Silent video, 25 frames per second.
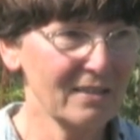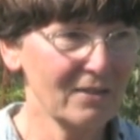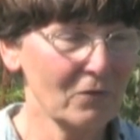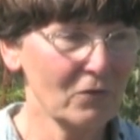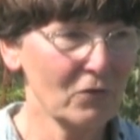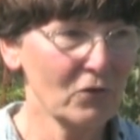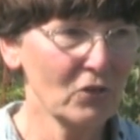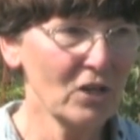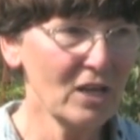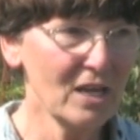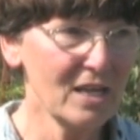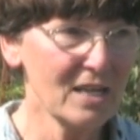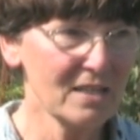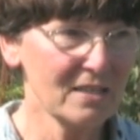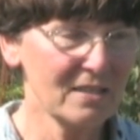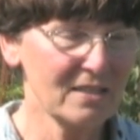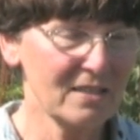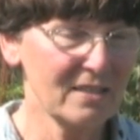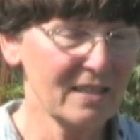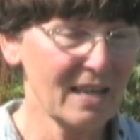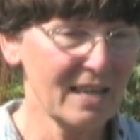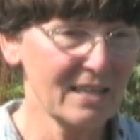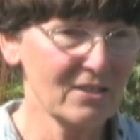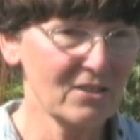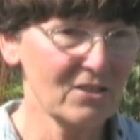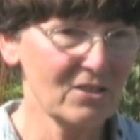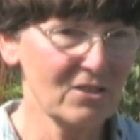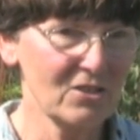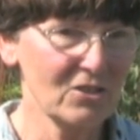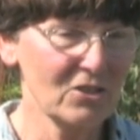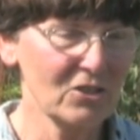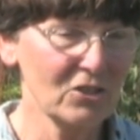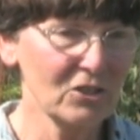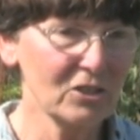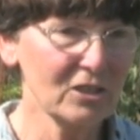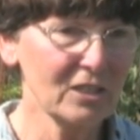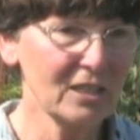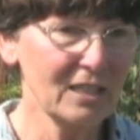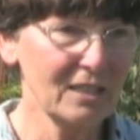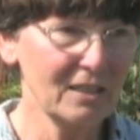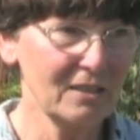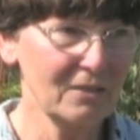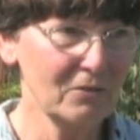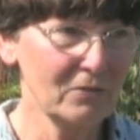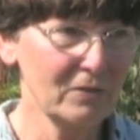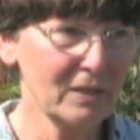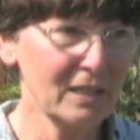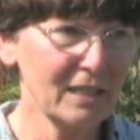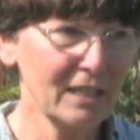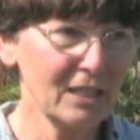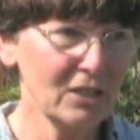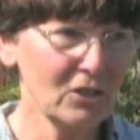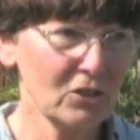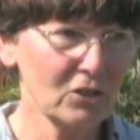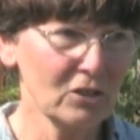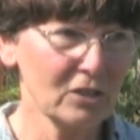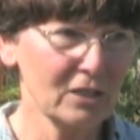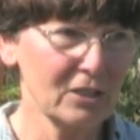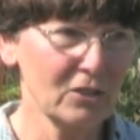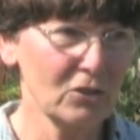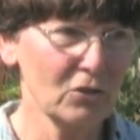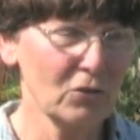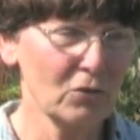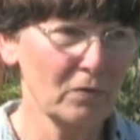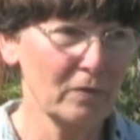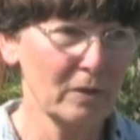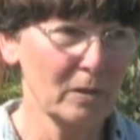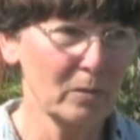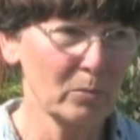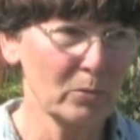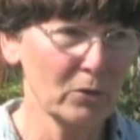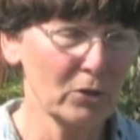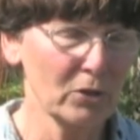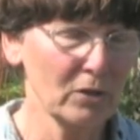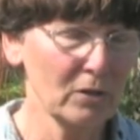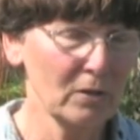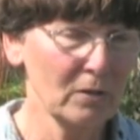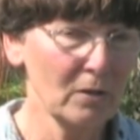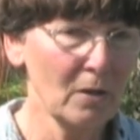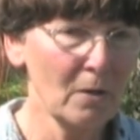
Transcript: And for us, that's very early November.